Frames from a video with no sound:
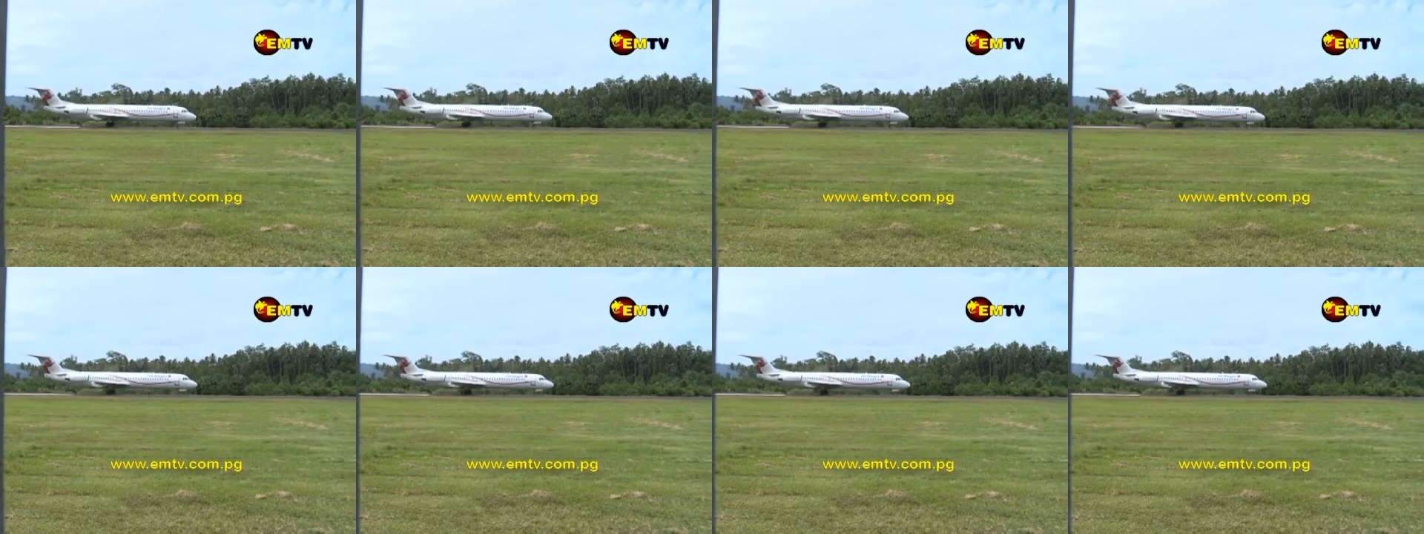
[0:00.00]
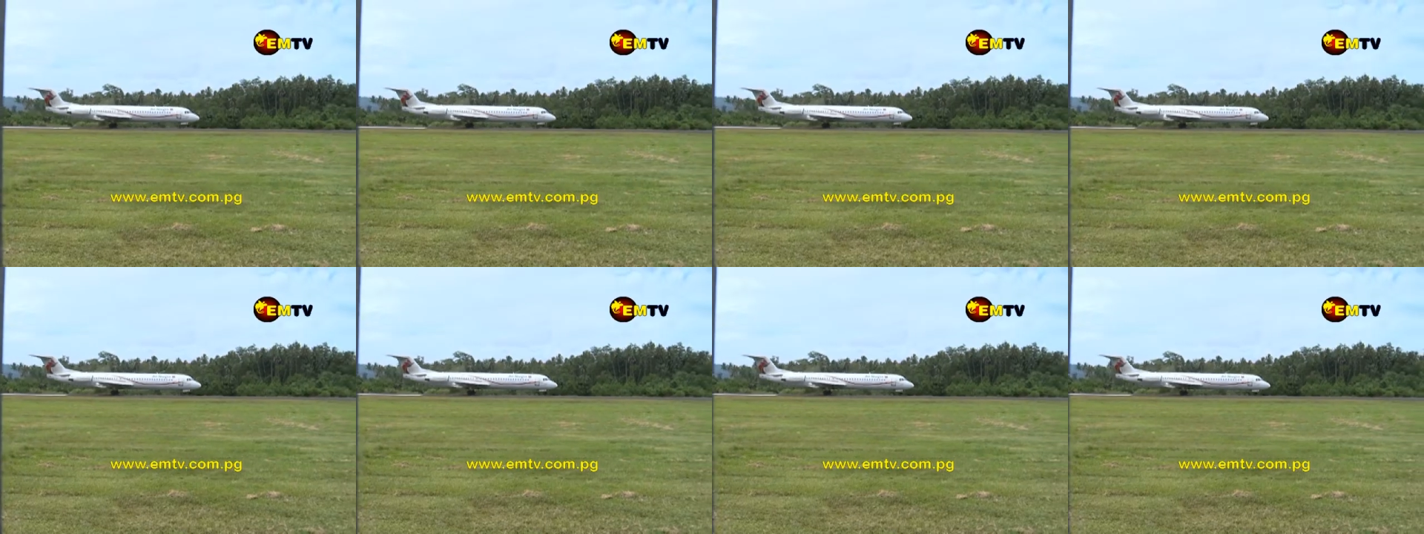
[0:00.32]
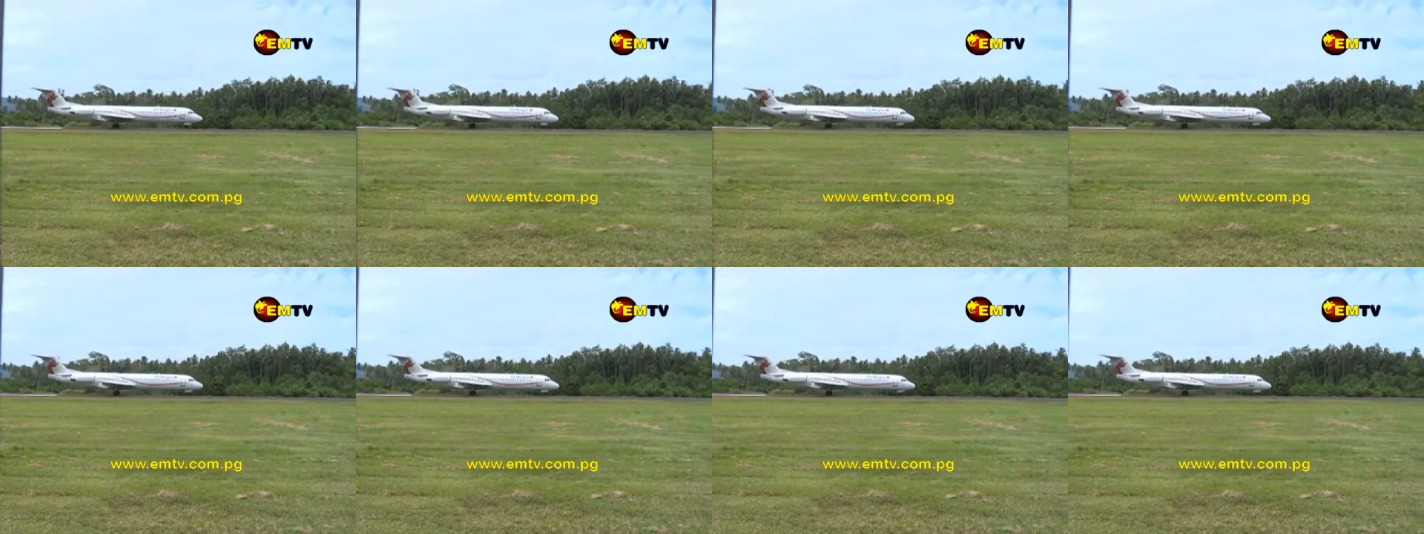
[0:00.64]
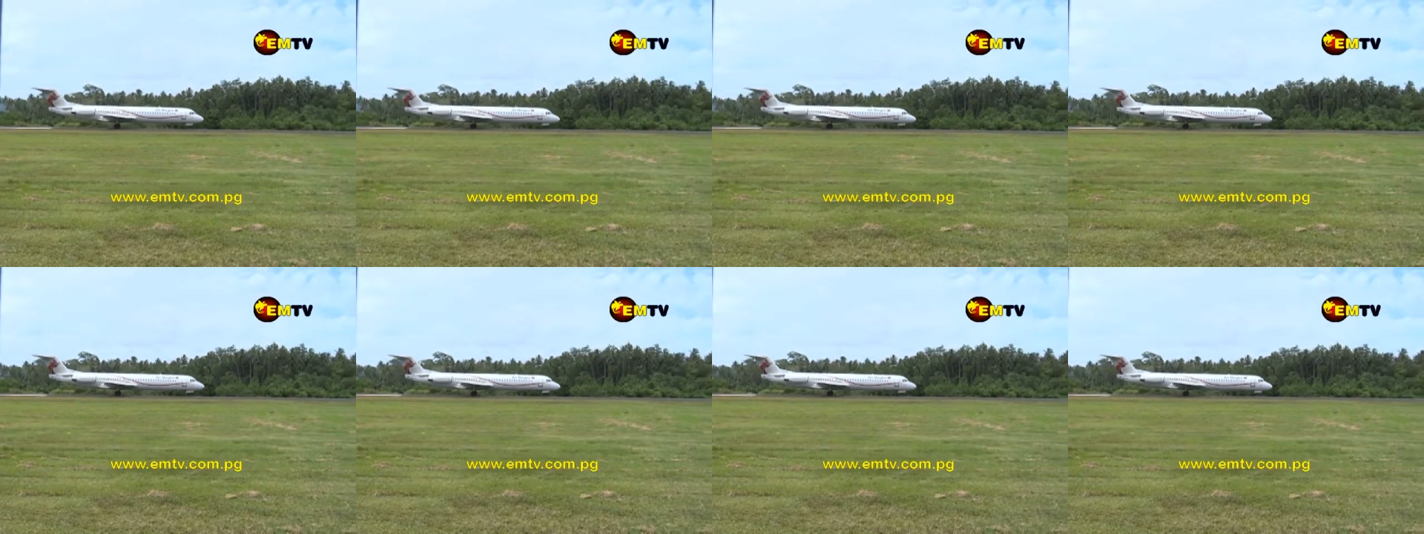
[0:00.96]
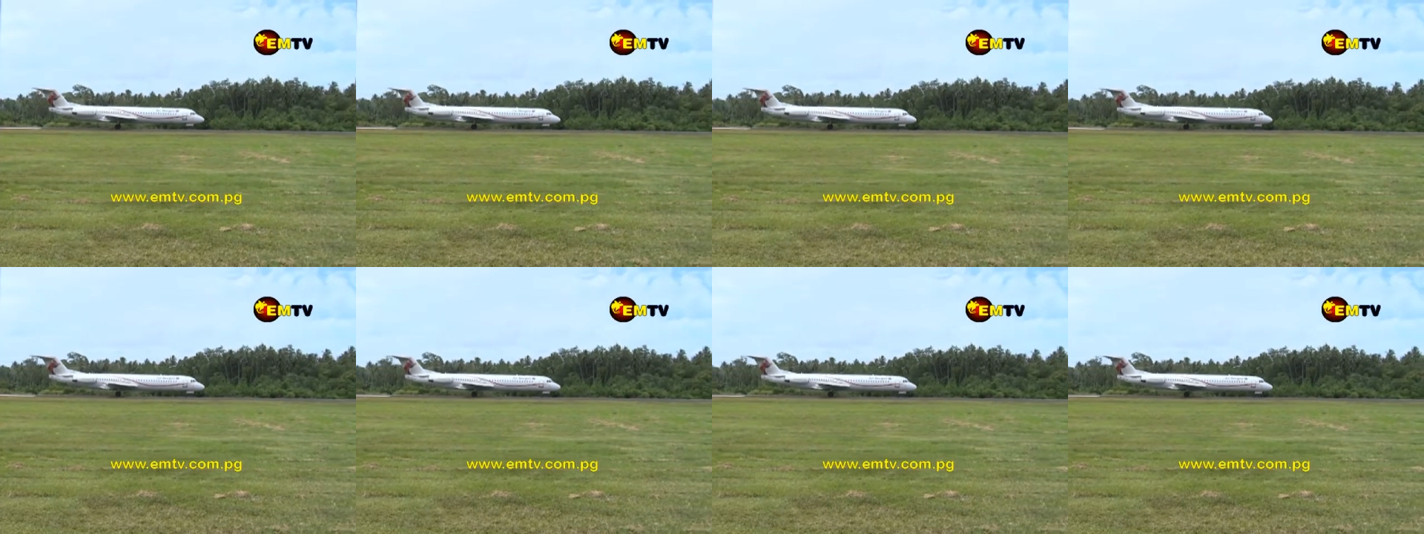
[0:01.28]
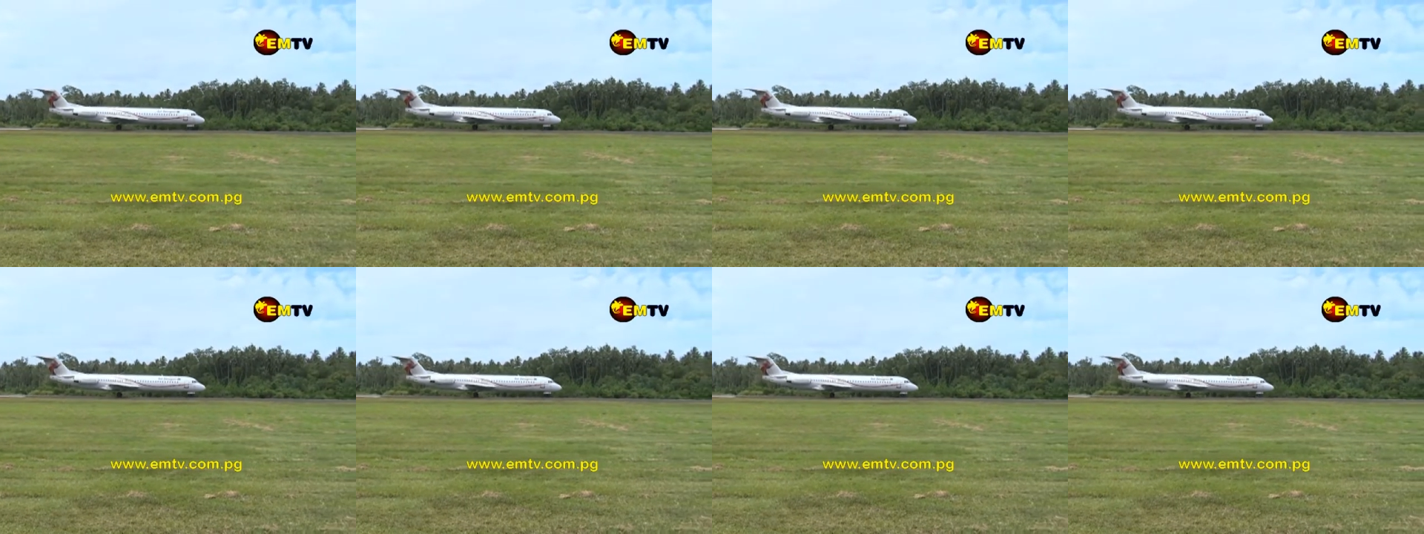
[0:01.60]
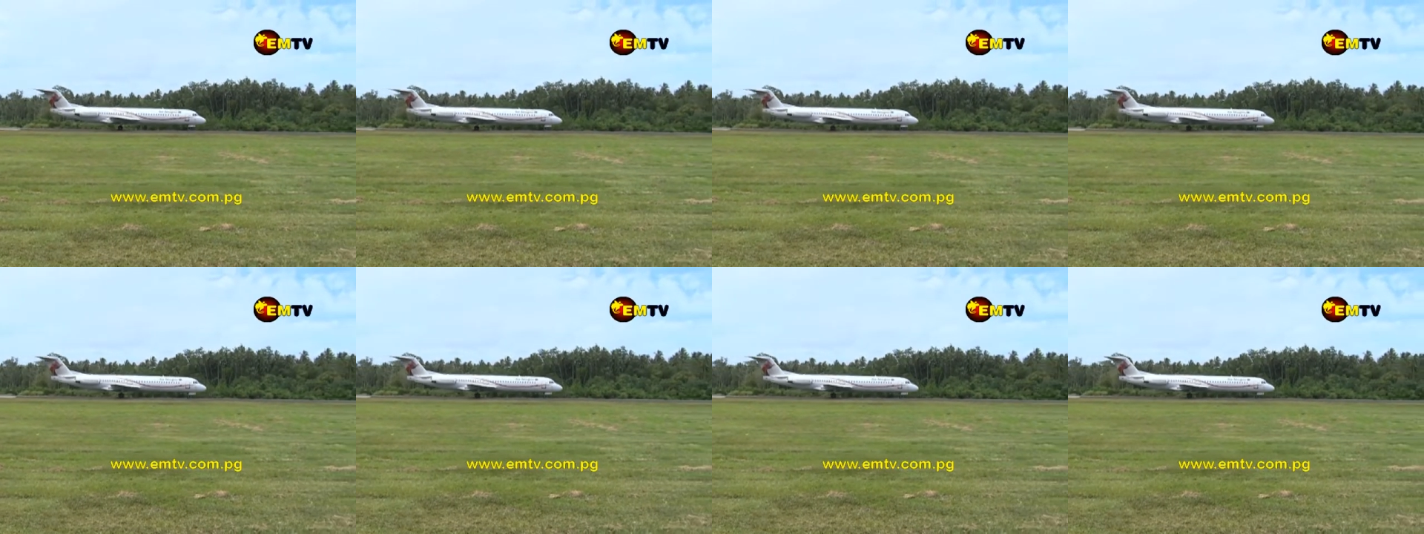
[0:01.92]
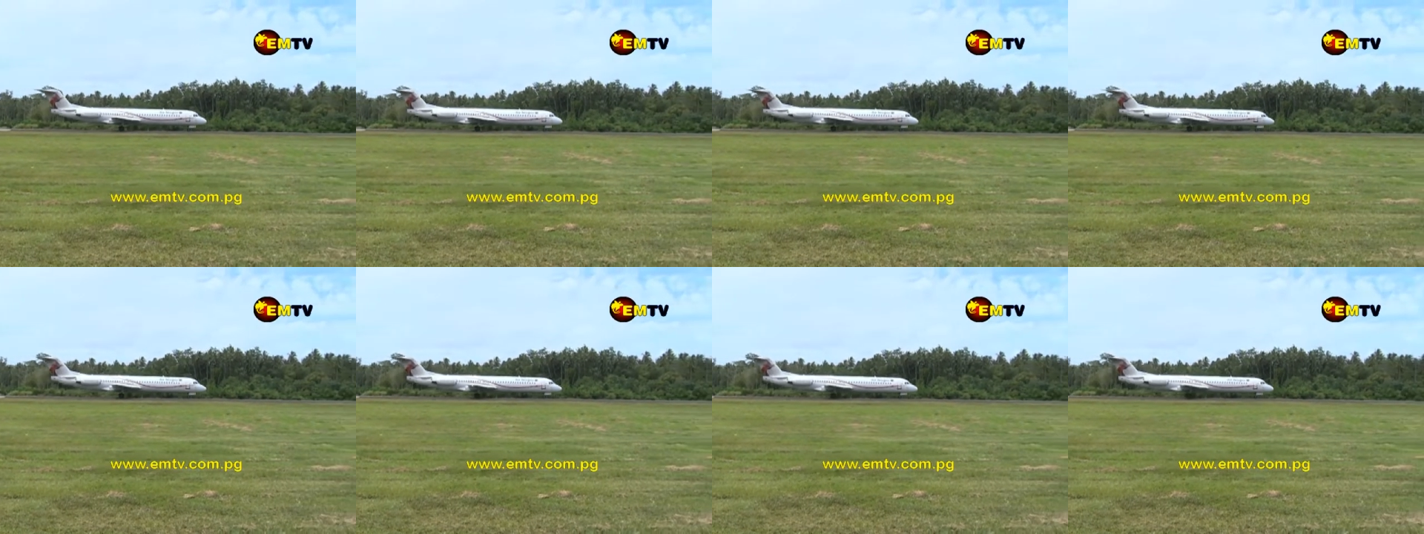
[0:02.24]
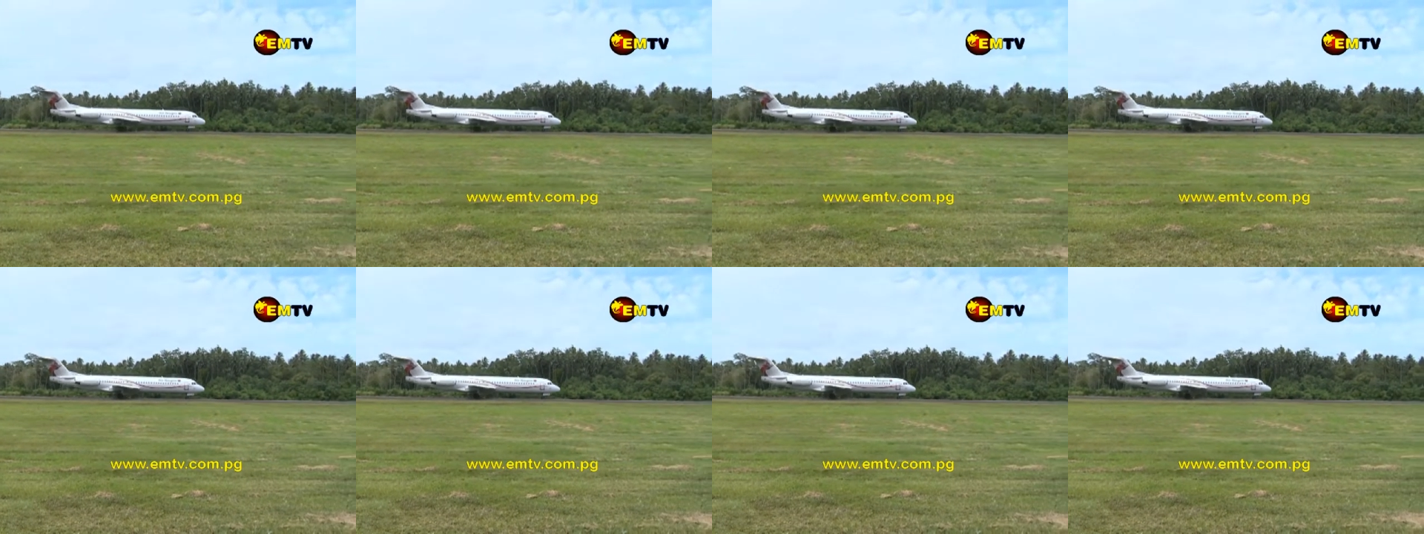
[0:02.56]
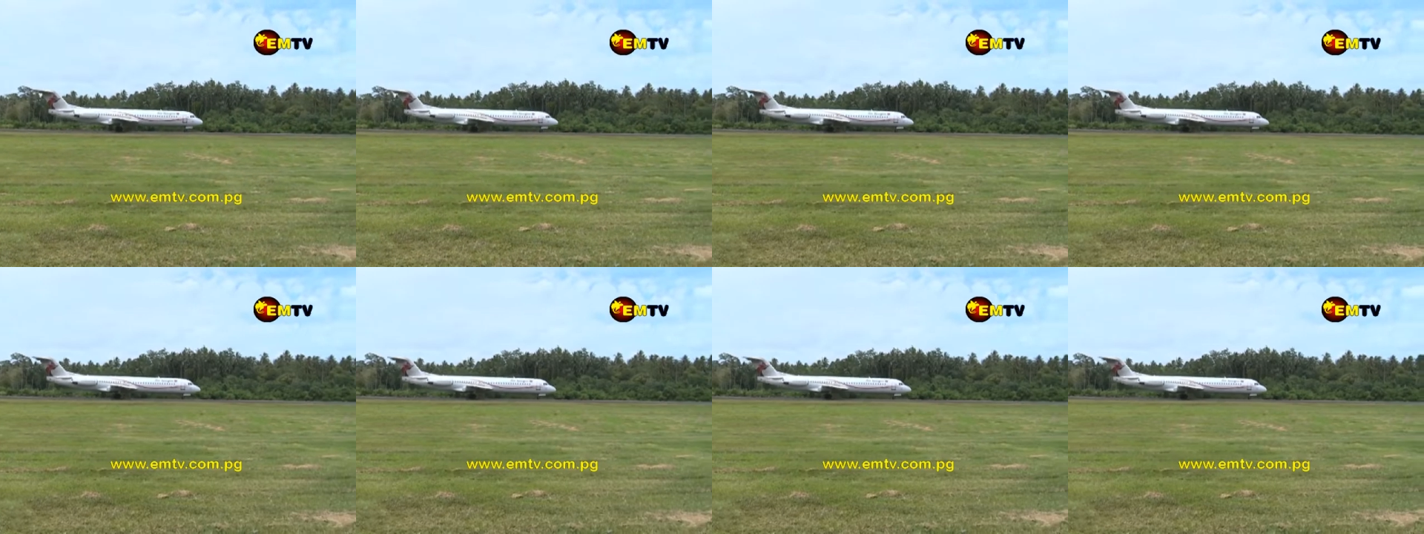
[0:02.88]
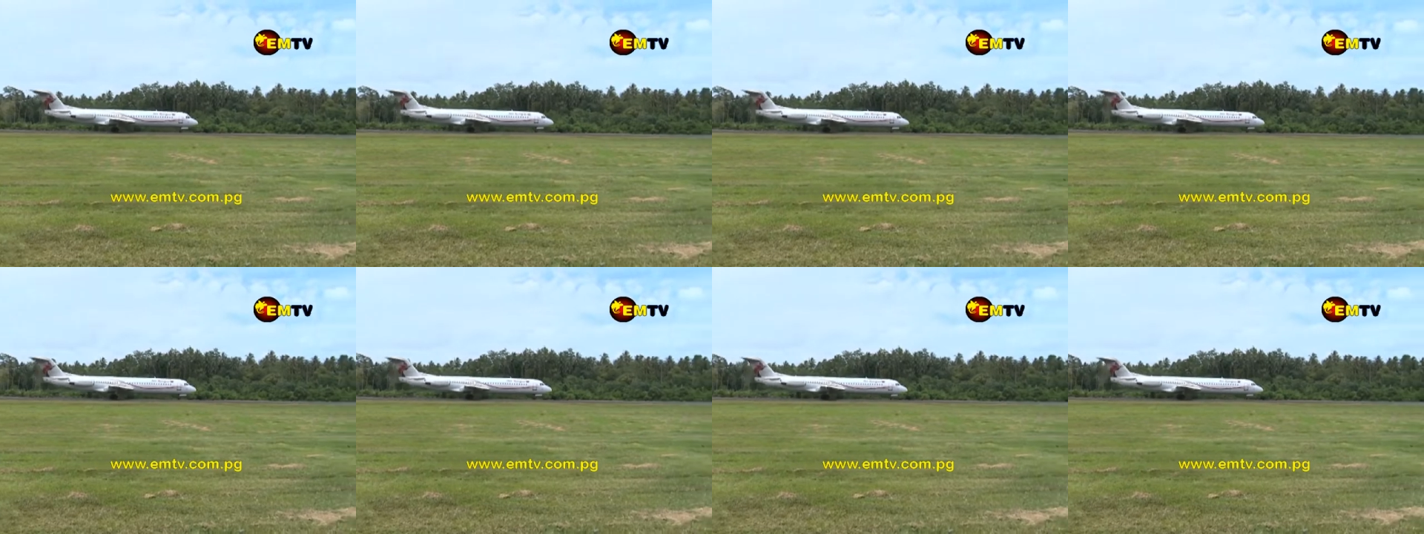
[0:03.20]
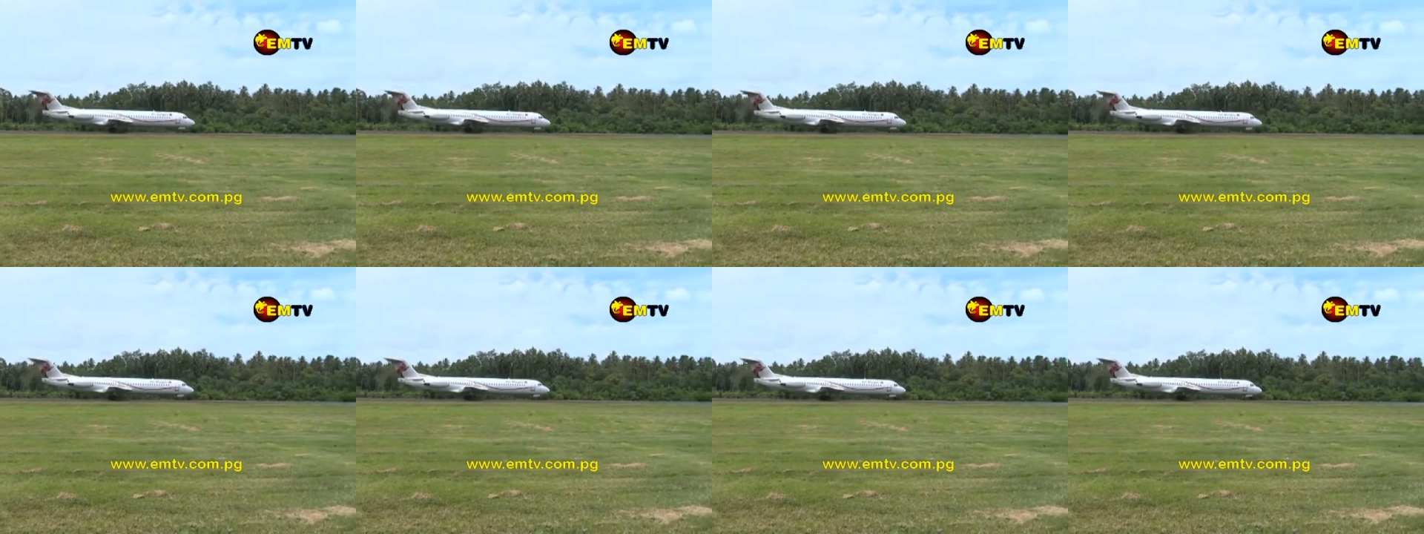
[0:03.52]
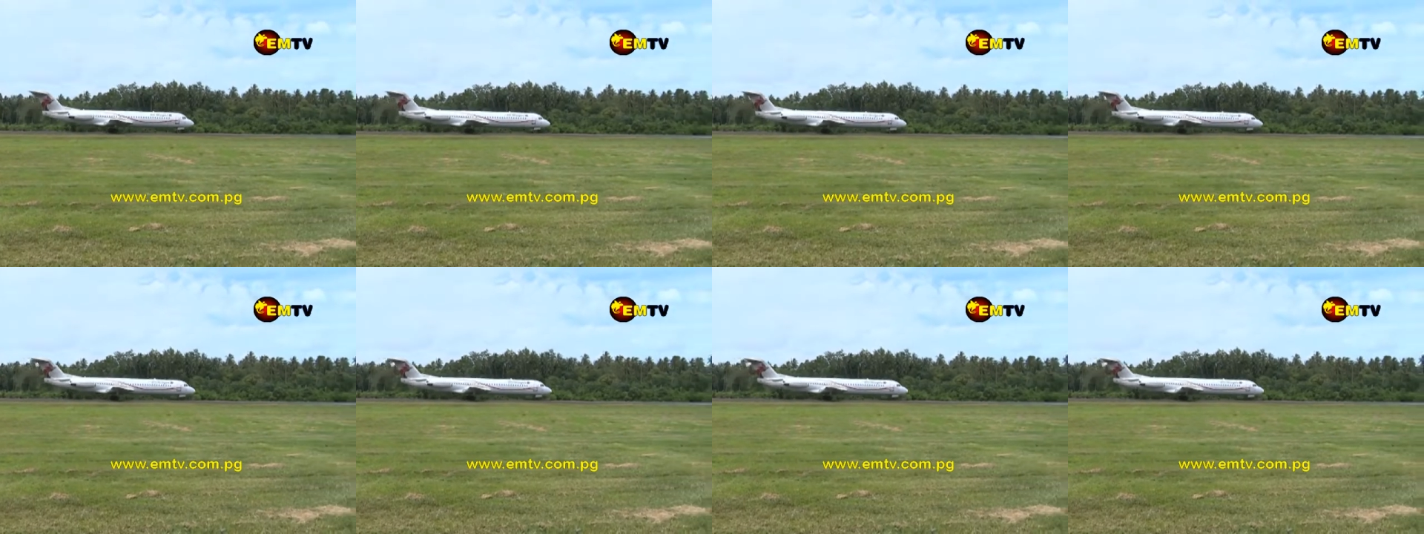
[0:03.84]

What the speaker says: [unreadable: no face in view]